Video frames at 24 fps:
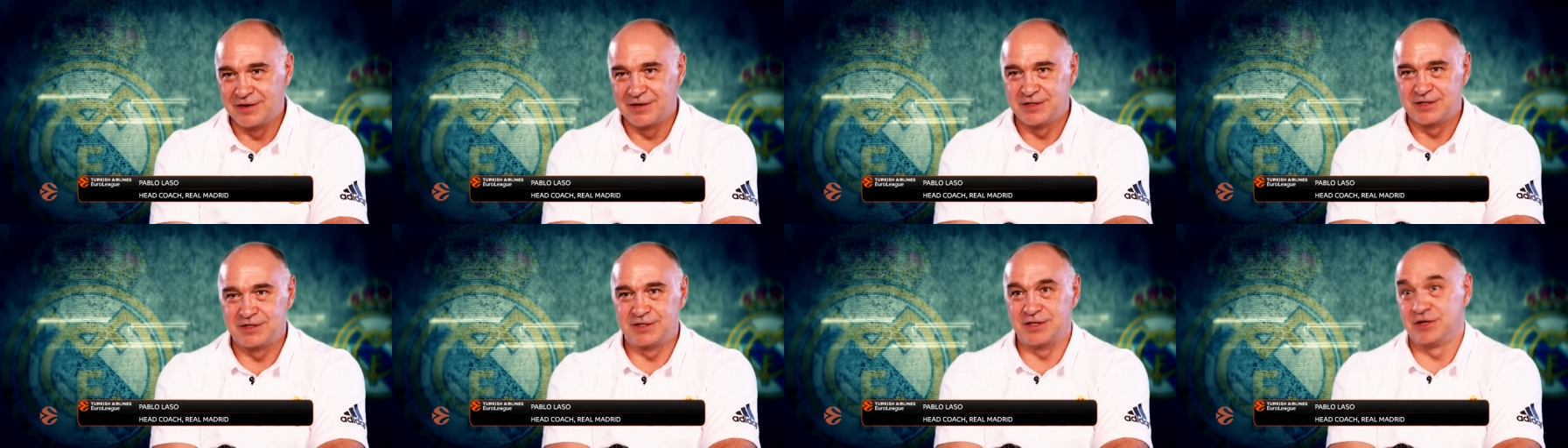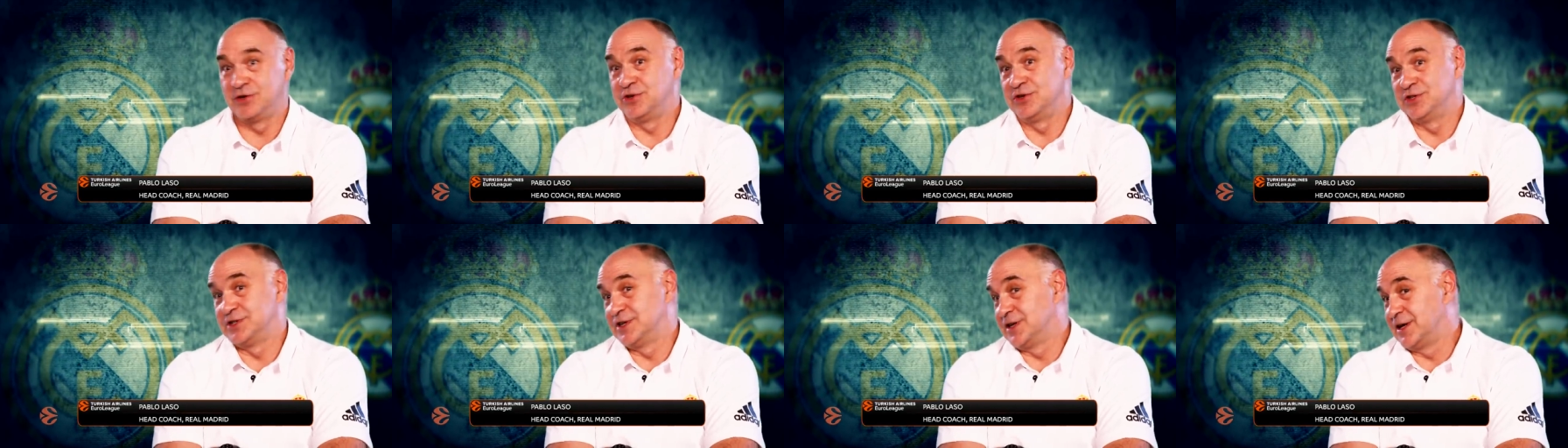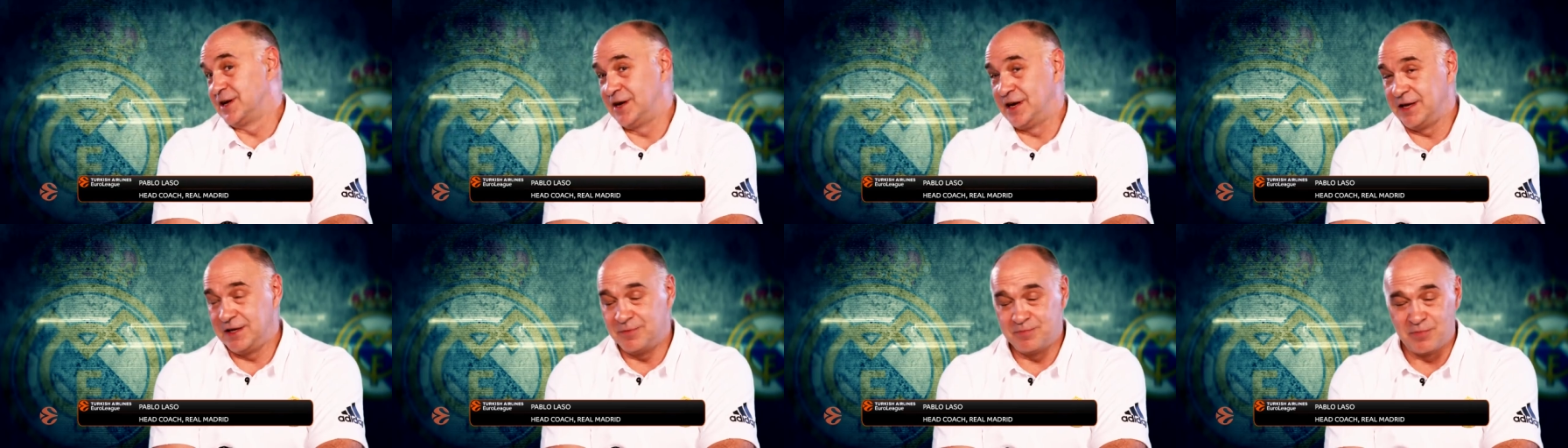Sergio is a
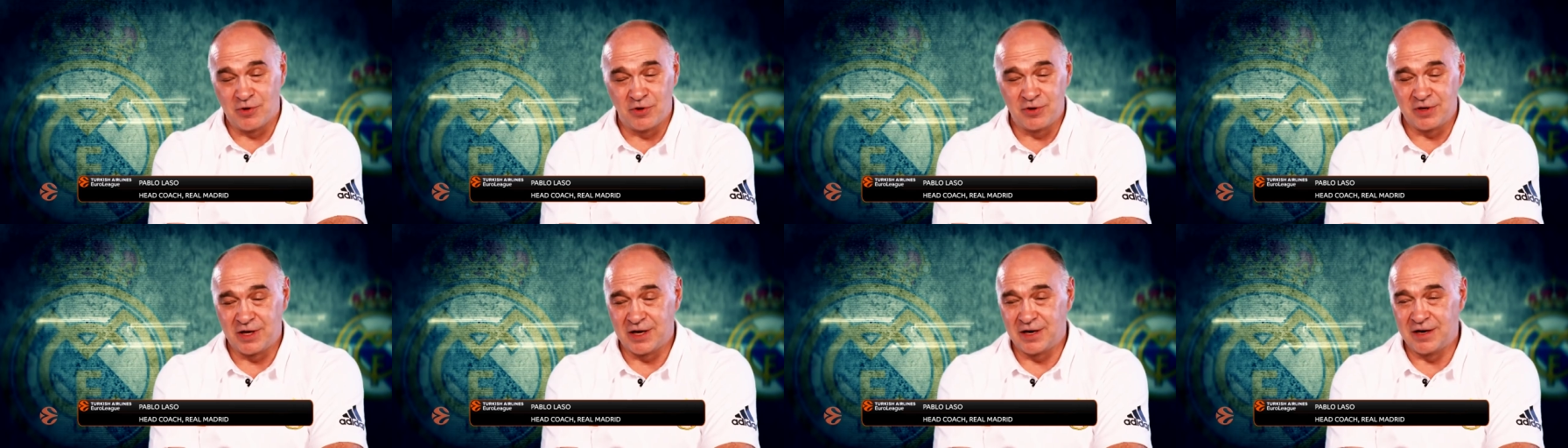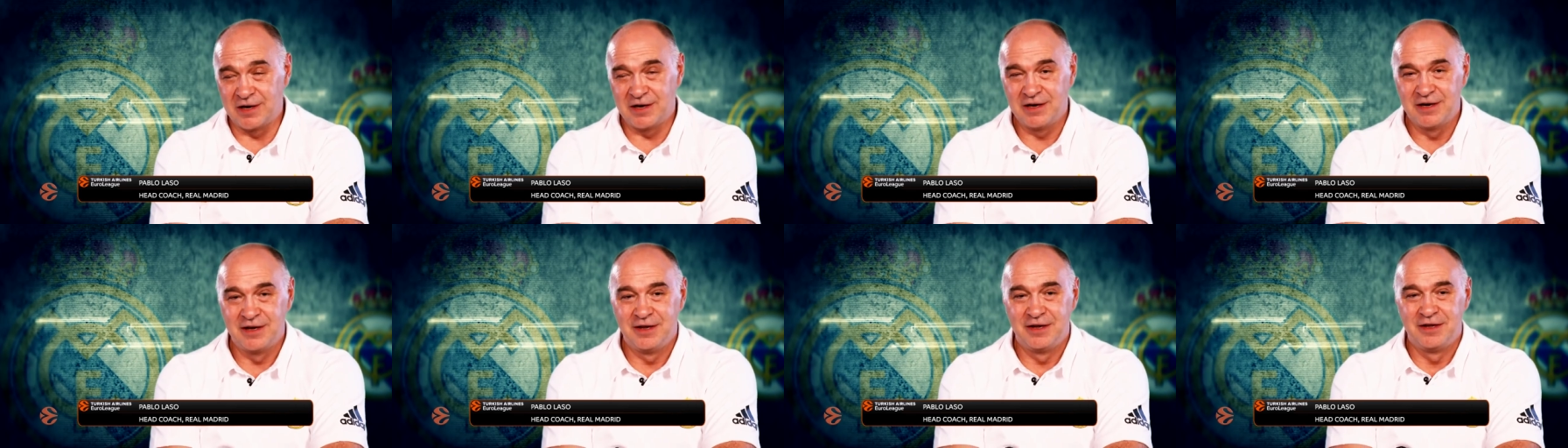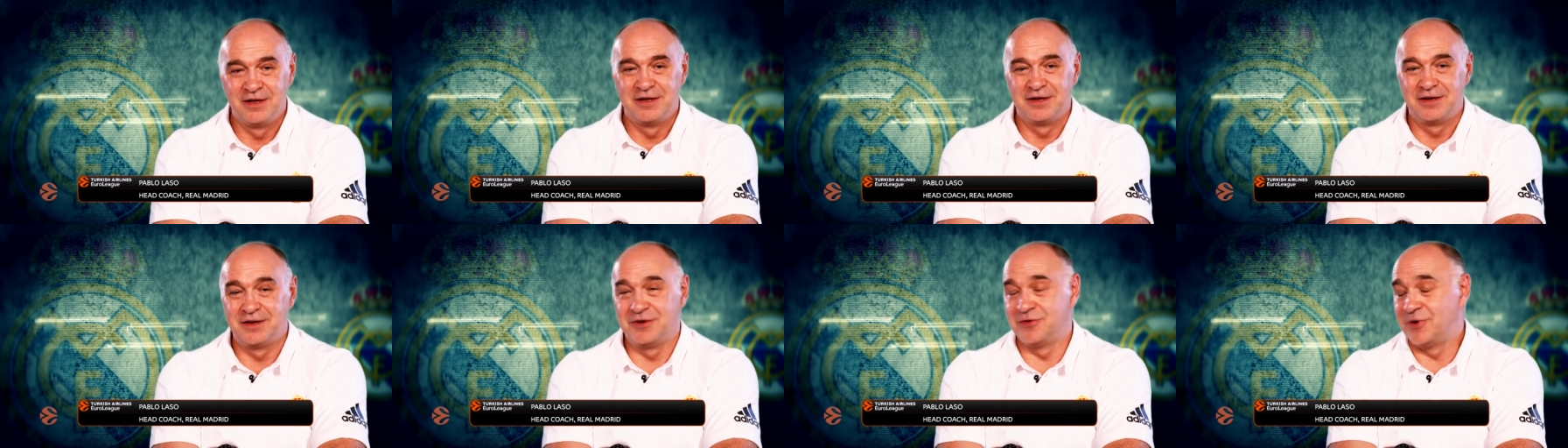great point guard,
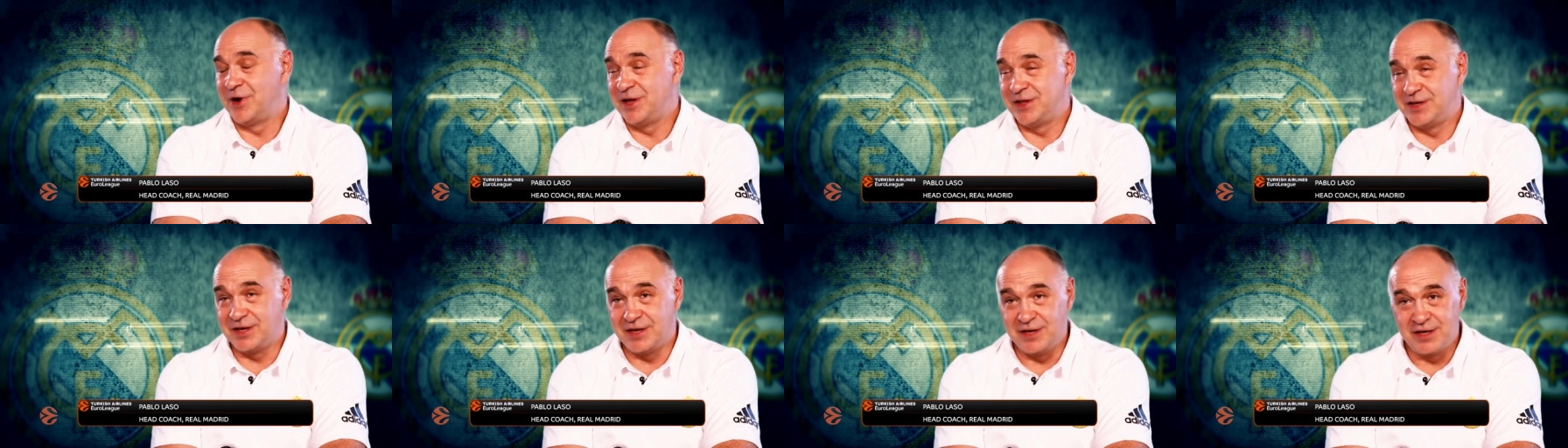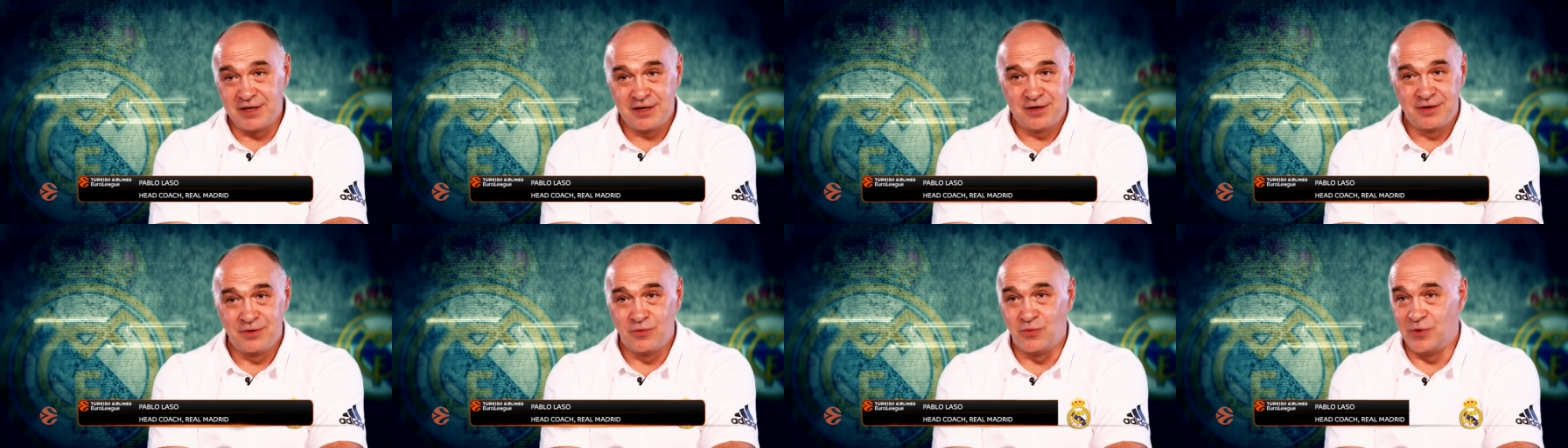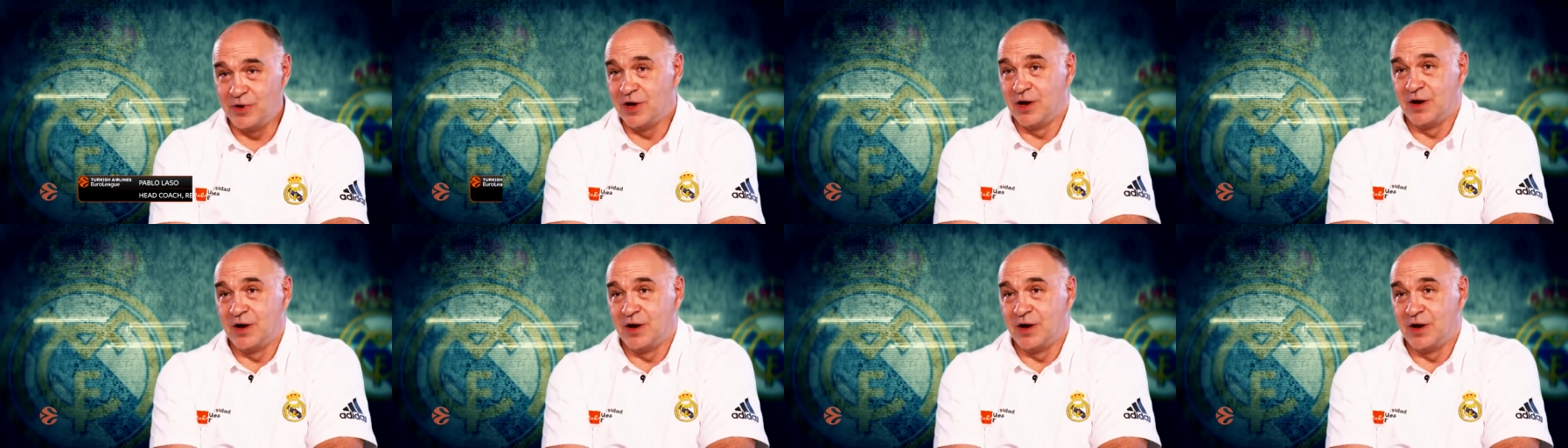great kid, we